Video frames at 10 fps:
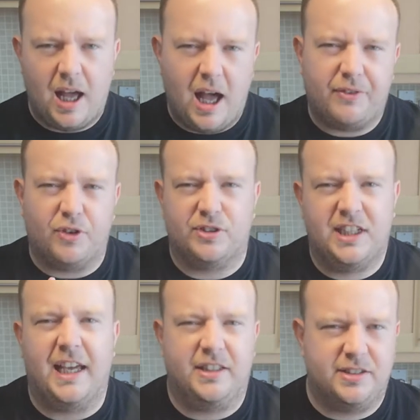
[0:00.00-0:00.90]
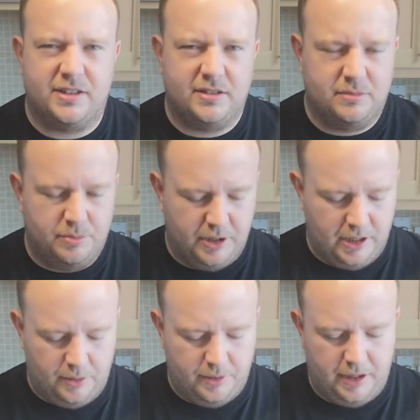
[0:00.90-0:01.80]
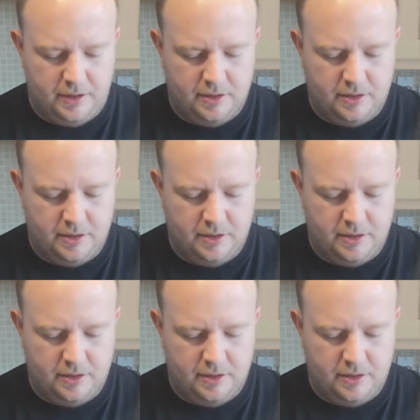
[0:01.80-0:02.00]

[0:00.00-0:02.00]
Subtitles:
I've got taste, put it that way.